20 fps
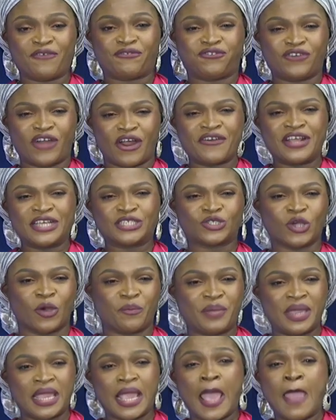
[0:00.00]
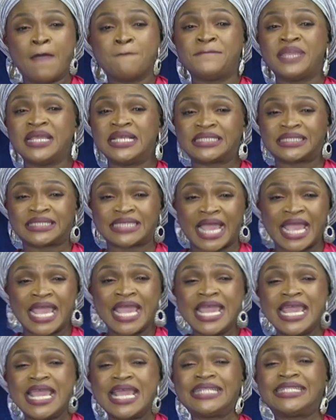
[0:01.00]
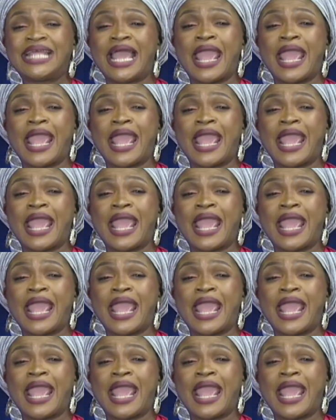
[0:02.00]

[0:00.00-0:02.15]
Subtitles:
Florence Obi be say it